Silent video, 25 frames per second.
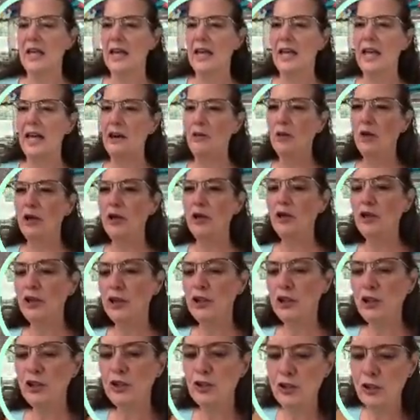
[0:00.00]
And what you're
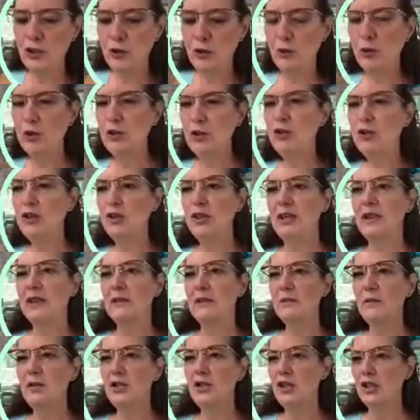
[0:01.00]
going to do when you get the
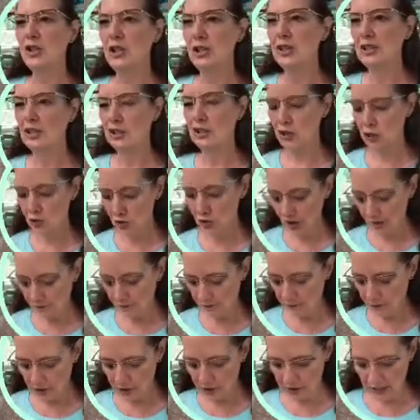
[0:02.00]
machine is you have
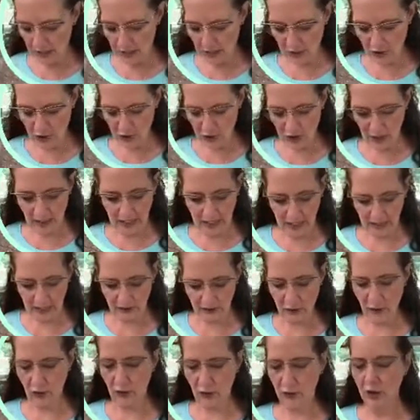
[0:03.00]
to attach the
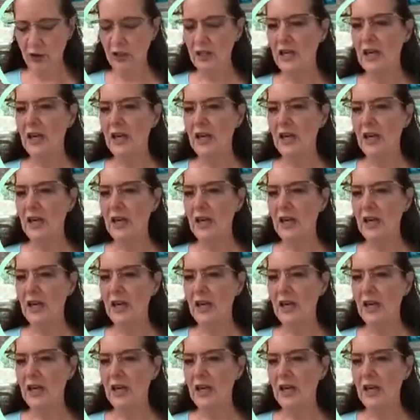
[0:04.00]
handle.